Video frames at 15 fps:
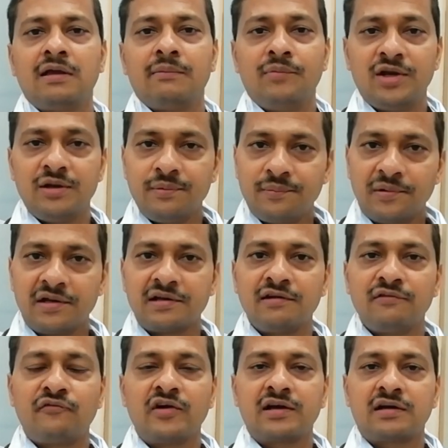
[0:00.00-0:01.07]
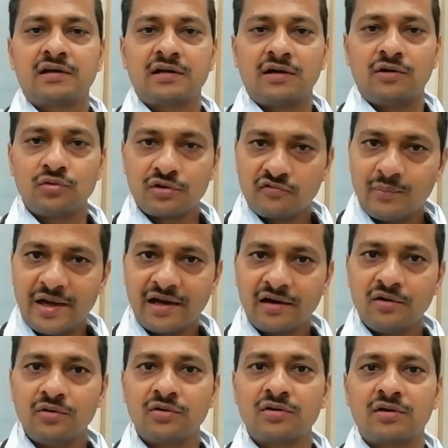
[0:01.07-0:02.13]
Many people are in fact out of
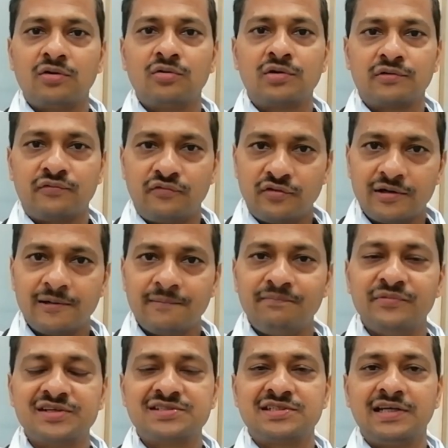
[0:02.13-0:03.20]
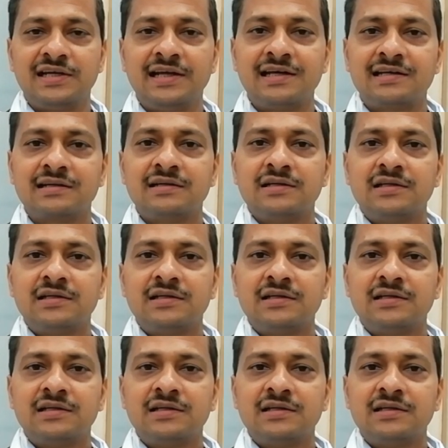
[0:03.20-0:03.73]
Bangalore, out of the state.